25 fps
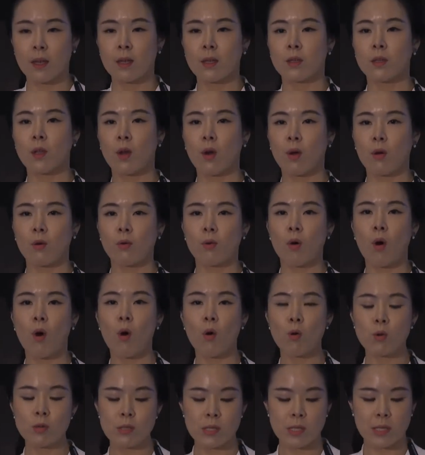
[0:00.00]
though
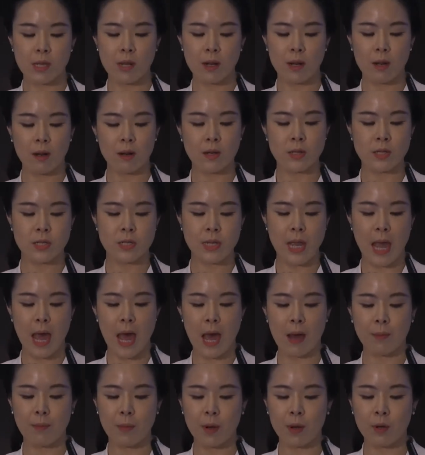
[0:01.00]
wholesalers
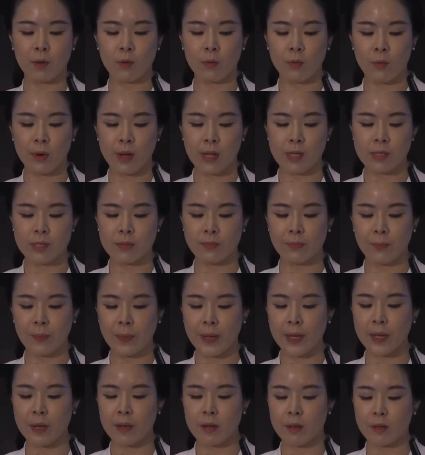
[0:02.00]
have a grace
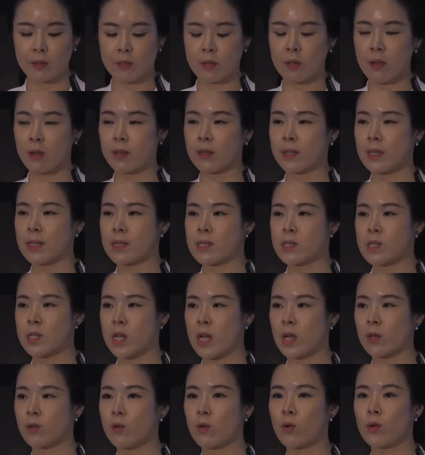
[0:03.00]
period until
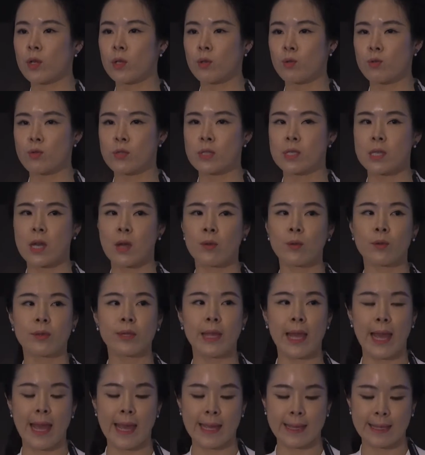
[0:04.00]
January
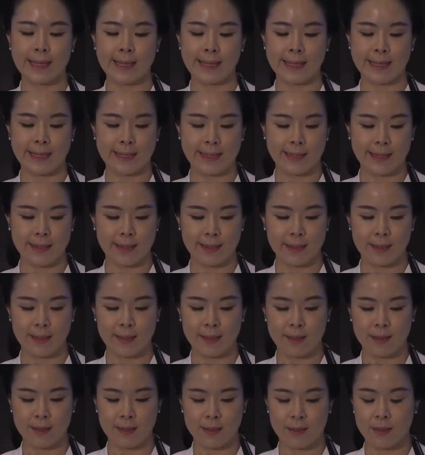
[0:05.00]
2018.
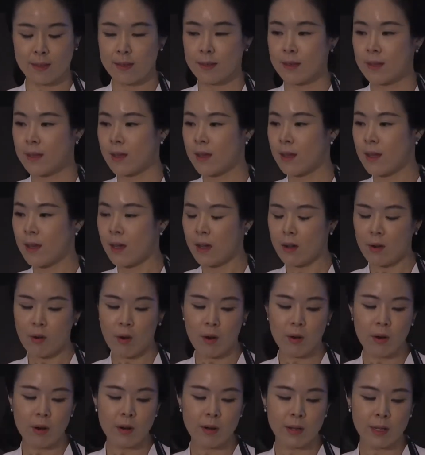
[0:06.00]

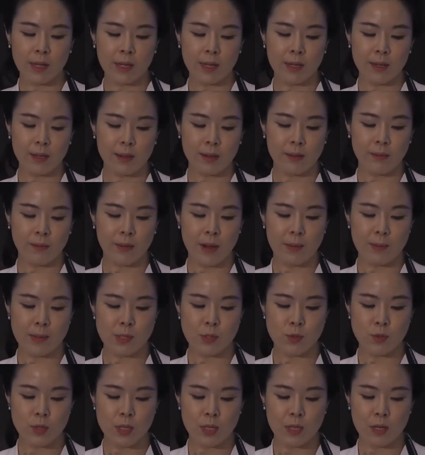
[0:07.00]
Currently,
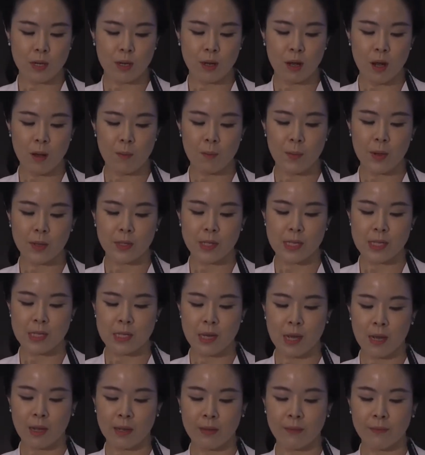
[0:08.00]
pharmaceutical companies
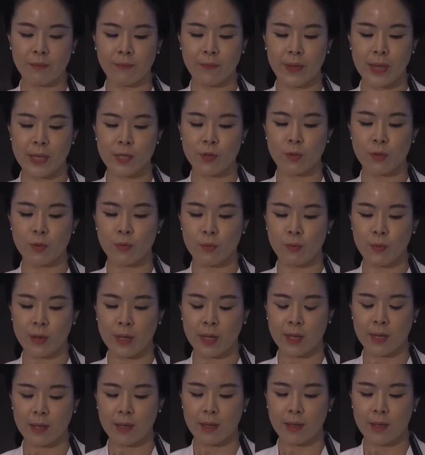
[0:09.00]
are in phase
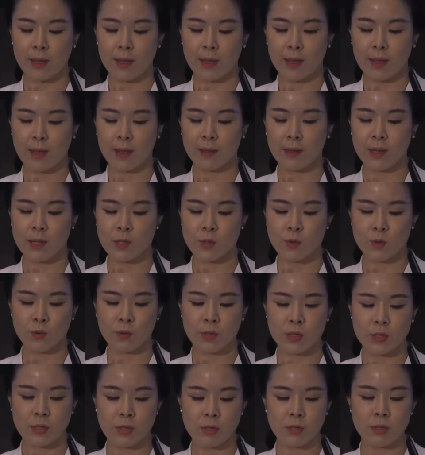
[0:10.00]
3, and as a
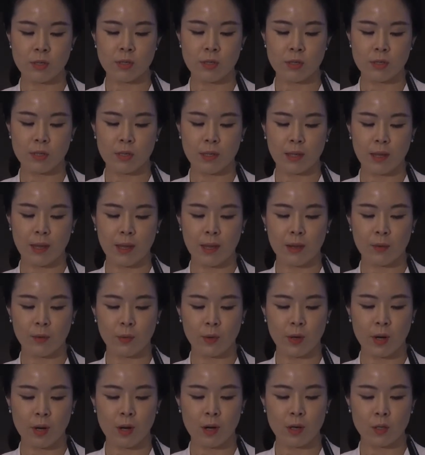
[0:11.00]
result, they are
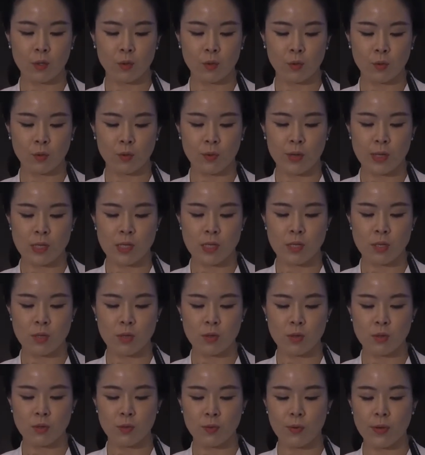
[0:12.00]
required to
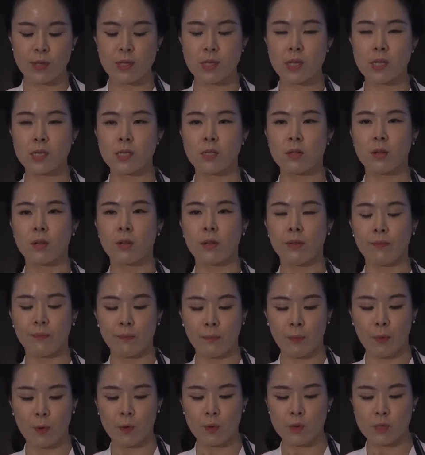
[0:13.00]
register transaction
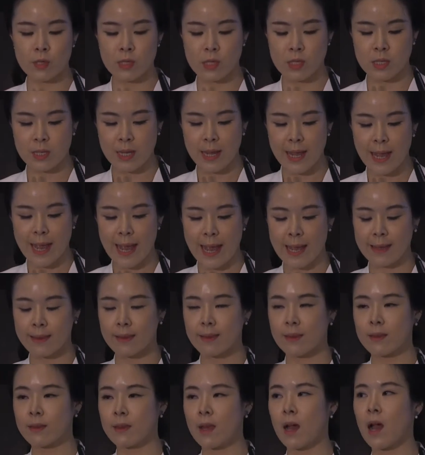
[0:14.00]
reports
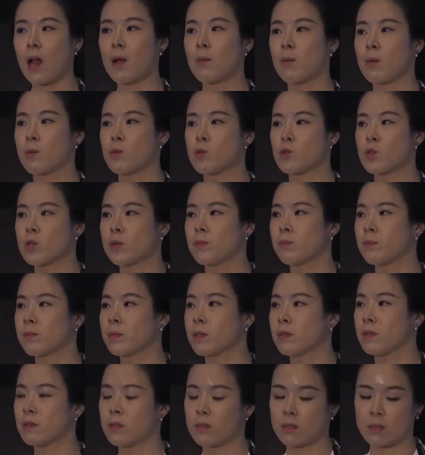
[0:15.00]
at the time of
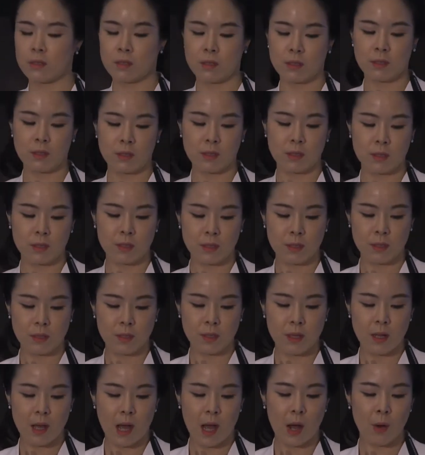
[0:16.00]
shipment.
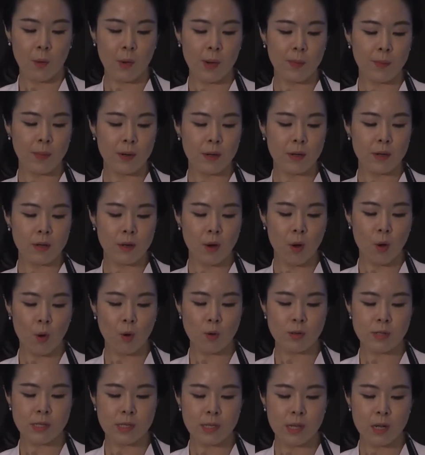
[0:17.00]
However,
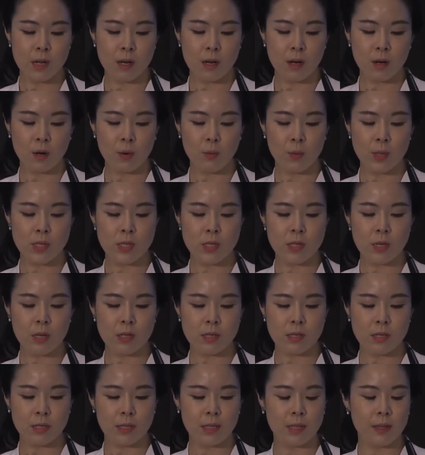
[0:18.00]
wholesalers which
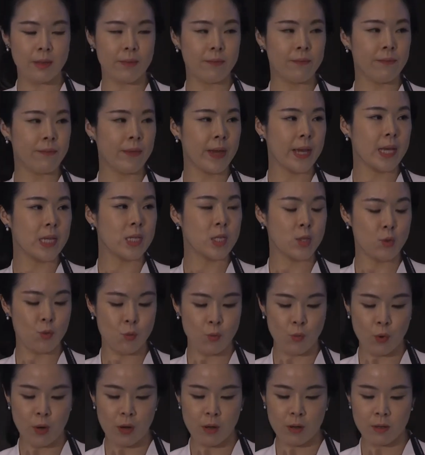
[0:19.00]
are still in phase
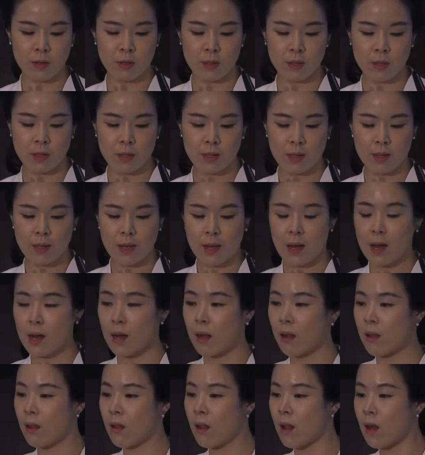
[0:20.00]
1
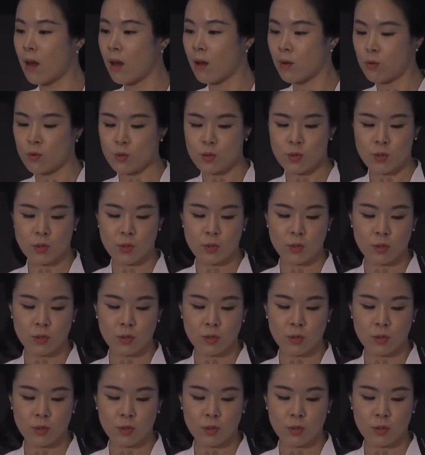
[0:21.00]
are allowed